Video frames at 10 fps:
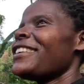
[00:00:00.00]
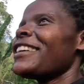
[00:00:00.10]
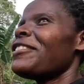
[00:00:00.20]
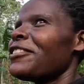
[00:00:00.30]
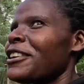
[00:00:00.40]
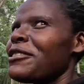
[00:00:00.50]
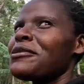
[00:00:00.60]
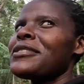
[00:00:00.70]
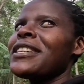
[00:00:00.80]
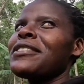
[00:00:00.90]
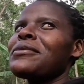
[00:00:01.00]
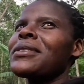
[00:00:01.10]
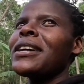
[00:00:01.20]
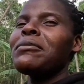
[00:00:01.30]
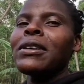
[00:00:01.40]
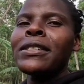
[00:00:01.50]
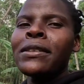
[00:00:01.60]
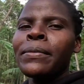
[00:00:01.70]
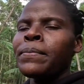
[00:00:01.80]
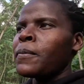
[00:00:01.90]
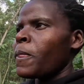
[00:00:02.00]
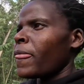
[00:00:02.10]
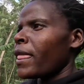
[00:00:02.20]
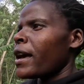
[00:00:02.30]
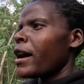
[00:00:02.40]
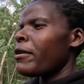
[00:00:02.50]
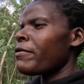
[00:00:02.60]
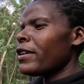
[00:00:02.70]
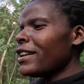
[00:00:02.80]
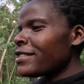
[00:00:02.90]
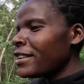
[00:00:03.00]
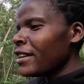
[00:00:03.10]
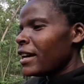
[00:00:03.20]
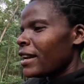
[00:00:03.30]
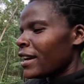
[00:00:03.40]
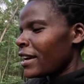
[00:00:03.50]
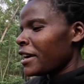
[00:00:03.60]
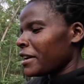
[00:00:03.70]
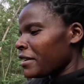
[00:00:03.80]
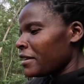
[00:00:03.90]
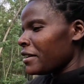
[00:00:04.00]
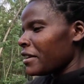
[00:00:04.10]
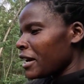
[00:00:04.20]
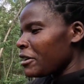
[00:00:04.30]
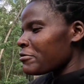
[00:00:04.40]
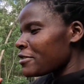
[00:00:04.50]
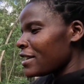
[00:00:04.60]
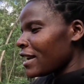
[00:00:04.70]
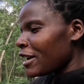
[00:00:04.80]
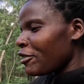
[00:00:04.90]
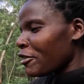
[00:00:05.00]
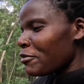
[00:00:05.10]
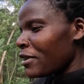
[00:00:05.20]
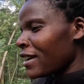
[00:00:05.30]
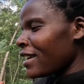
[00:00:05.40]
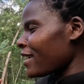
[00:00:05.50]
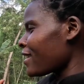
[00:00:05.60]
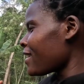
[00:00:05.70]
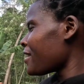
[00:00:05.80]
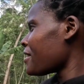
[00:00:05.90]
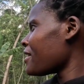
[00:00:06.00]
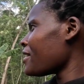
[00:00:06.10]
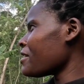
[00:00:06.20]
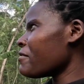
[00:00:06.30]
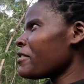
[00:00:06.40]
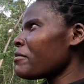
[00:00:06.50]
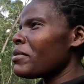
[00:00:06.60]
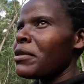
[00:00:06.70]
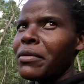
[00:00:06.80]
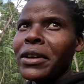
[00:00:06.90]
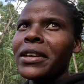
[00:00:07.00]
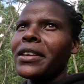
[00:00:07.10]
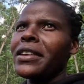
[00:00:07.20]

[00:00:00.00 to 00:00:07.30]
I don't know how to to say it, but I've really seen like I've seen like God working in a very big way.